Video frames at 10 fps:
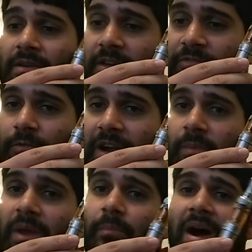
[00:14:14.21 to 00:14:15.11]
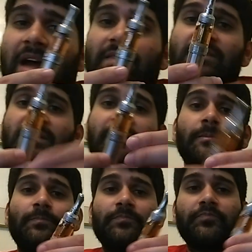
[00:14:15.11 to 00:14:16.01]
recommend buying this thing.
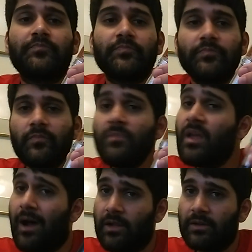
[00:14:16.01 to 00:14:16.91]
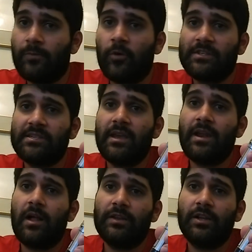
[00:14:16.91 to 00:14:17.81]
Once again, I'll
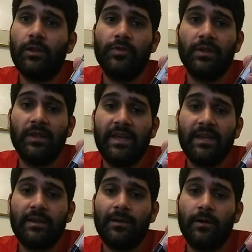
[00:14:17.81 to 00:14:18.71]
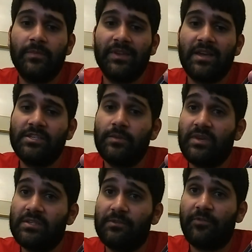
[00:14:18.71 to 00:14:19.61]
include the link in case you missed the
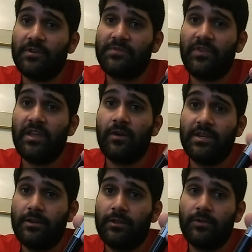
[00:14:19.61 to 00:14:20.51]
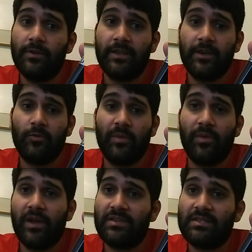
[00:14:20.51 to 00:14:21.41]
first video. I did include a link where I bought this
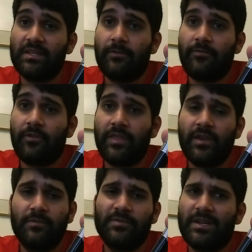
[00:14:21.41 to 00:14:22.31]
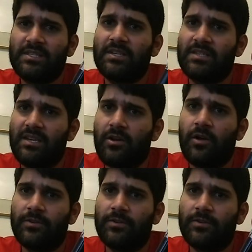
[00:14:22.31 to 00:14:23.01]
thing for, I think it was about $60